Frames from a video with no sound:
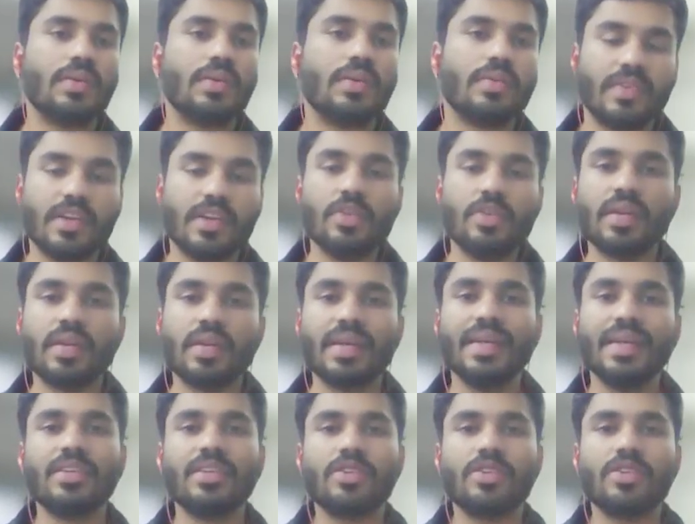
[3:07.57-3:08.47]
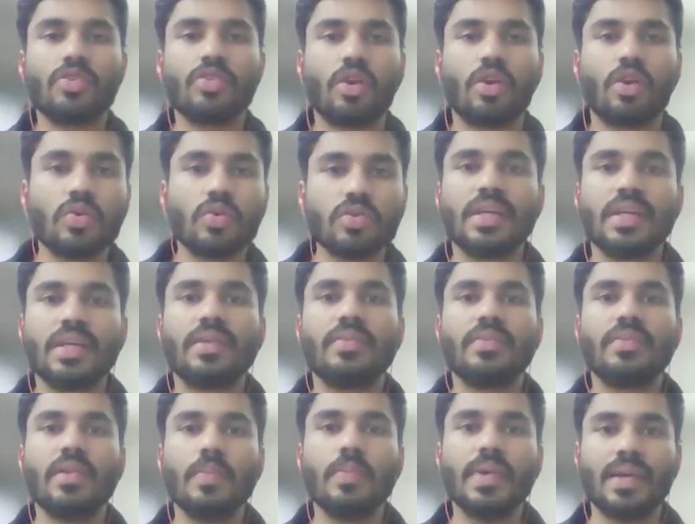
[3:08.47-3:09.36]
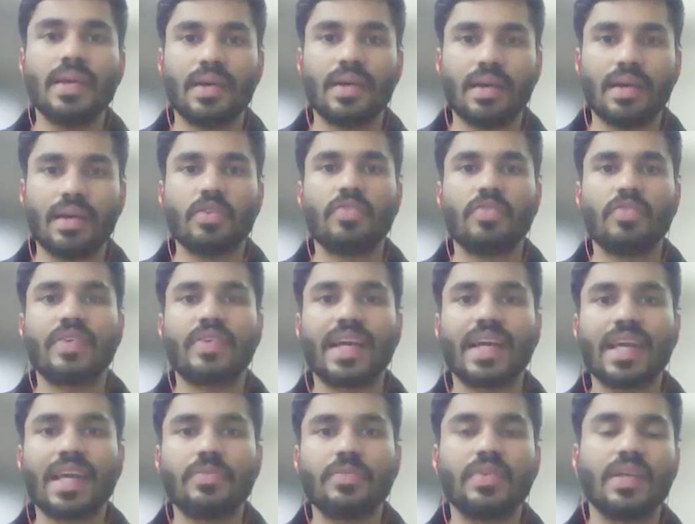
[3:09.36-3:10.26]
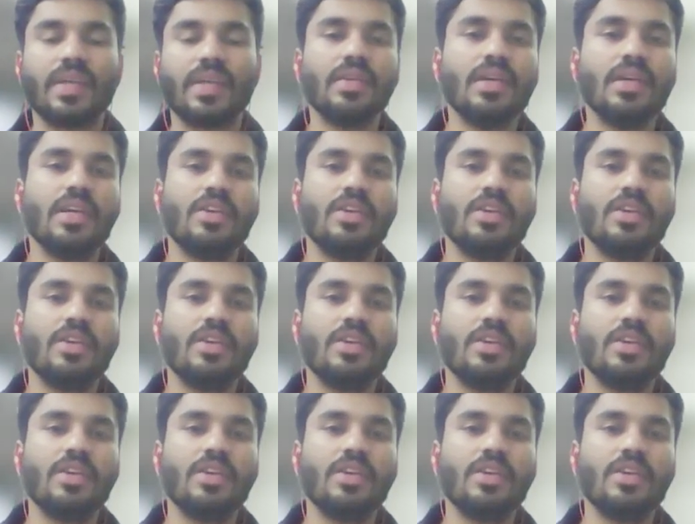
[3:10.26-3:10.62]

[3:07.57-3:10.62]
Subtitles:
when you are reading the short notes, there will be a lot of times when